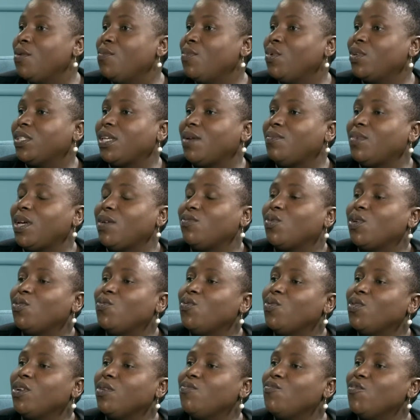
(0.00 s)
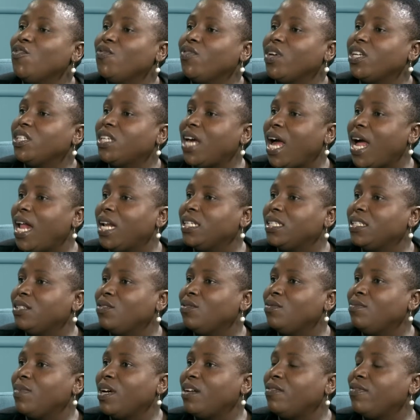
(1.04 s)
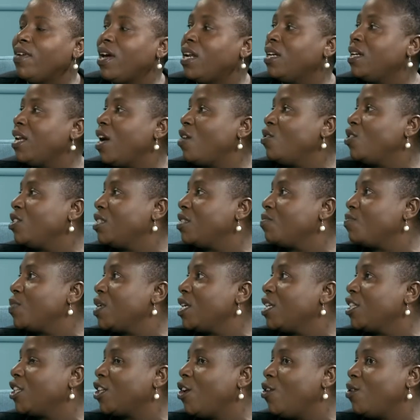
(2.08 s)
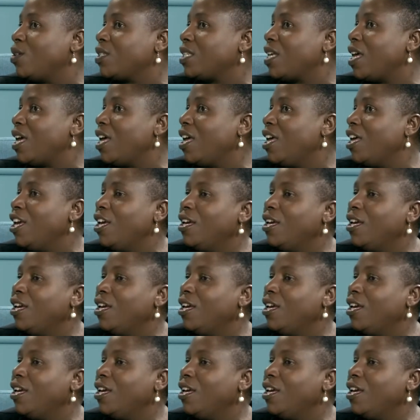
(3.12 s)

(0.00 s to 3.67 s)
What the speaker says: Because sometimes when you remove a child, you might find now she speaks closer.